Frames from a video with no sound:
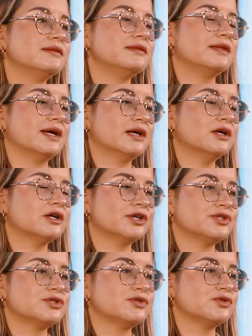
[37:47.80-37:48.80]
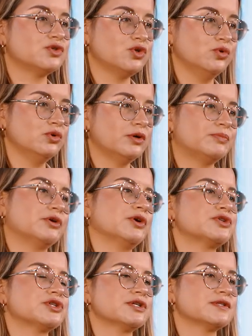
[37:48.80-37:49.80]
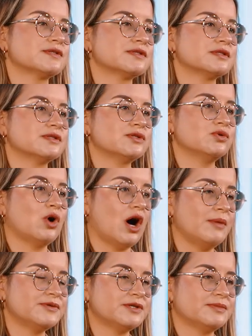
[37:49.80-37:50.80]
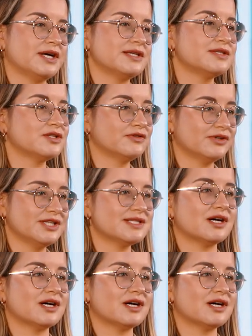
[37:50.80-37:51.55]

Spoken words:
There are two approaches to optimize towards